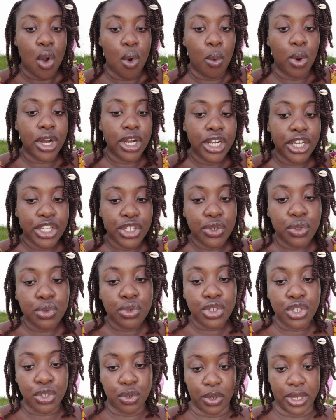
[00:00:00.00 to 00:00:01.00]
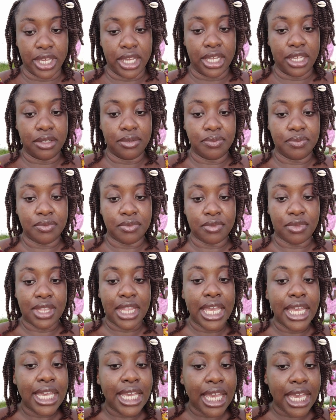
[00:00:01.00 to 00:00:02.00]
What are you doing,
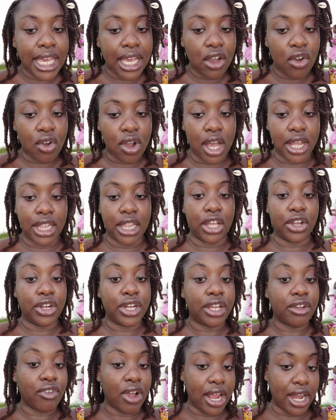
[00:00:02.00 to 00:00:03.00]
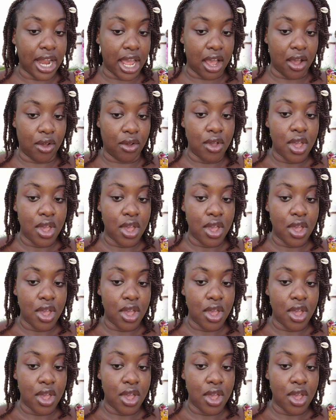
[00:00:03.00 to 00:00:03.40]
thinking, or unlearning right now?